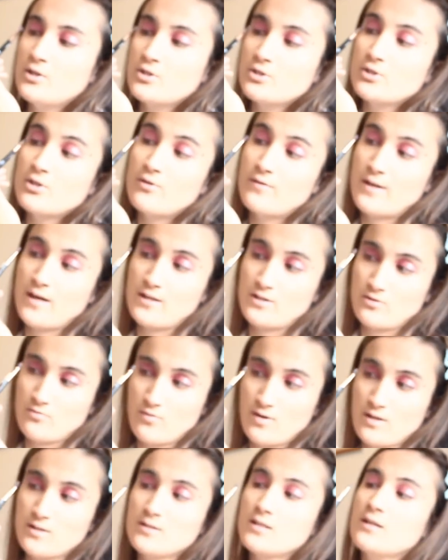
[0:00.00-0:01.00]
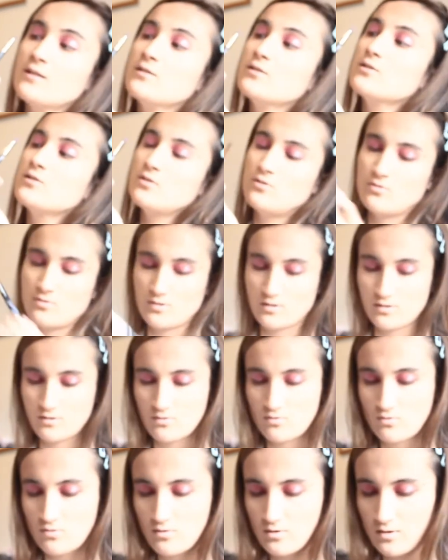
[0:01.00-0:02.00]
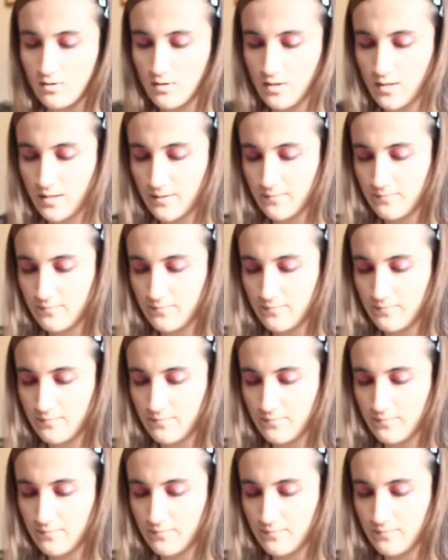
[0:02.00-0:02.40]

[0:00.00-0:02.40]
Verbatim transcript: so that's why I tend to use this corner a lot.